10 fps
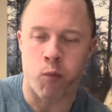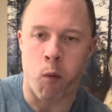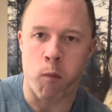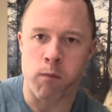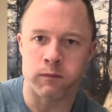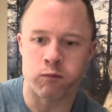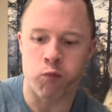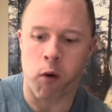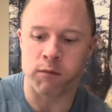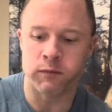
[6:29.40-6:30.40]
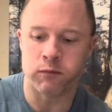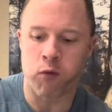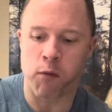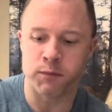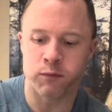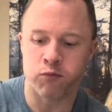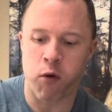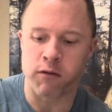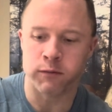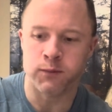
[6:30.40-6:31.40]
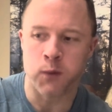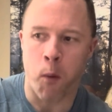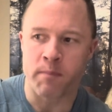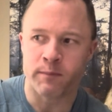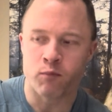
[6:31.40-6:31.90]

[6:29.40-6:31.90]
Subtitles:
That's where reverse dieting comes in,